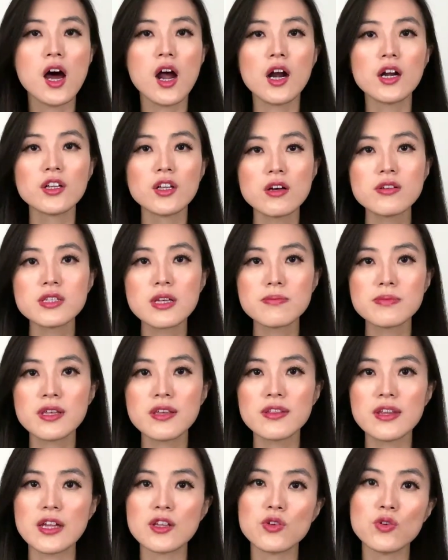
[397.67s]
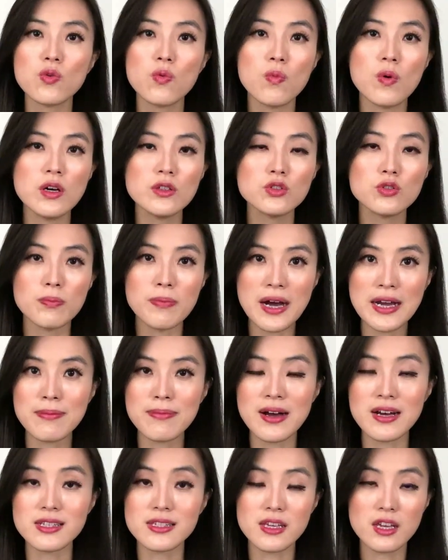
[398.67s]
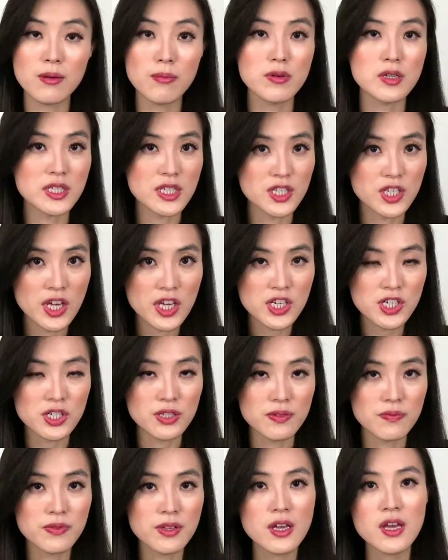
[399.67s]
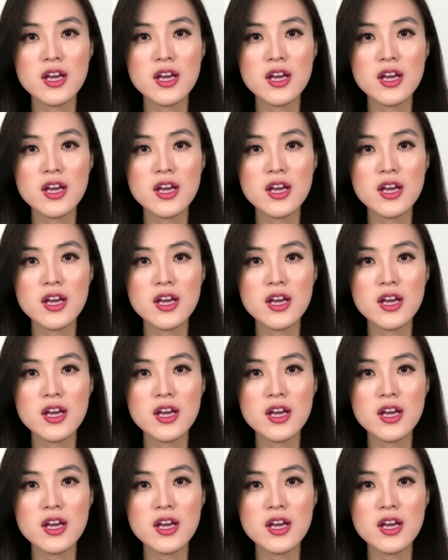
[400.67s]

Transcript: are not something that you want to bypass in a presentation,